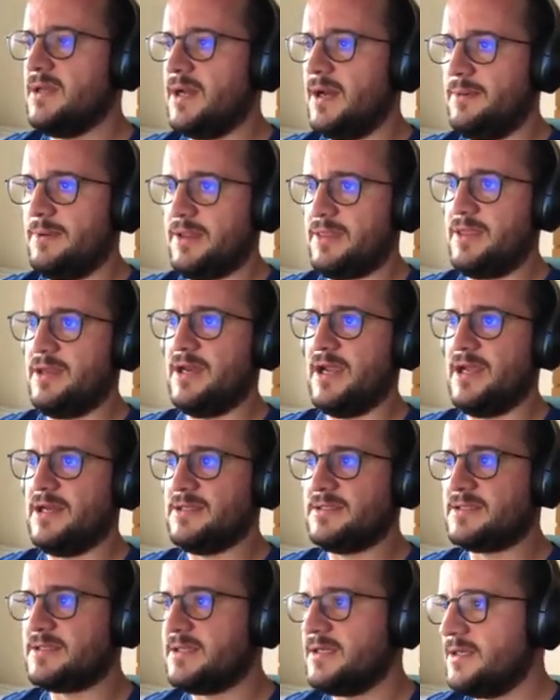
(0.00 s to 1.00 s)
Everything
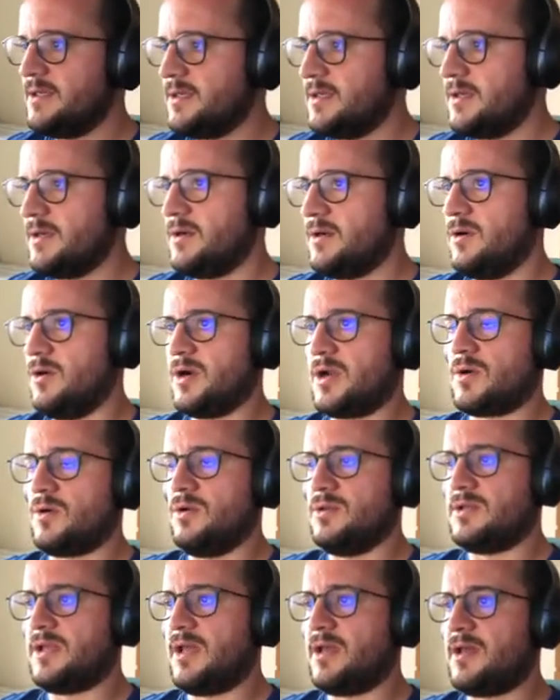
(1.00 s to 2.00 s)
else, Oracle
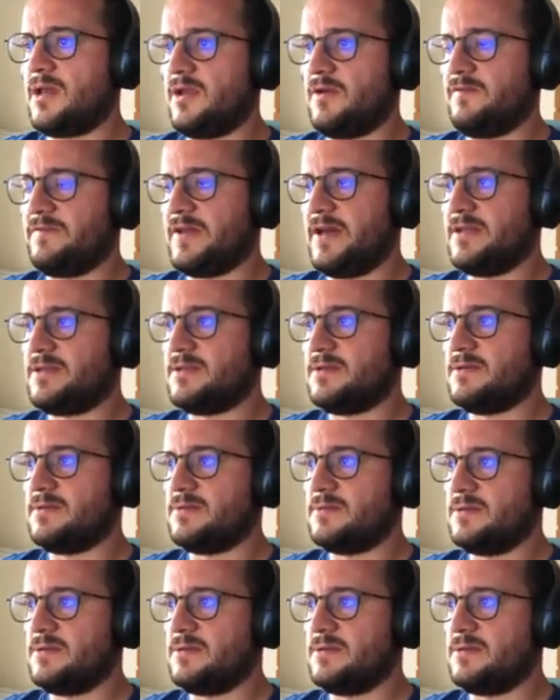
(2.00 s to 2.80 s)
take care of that.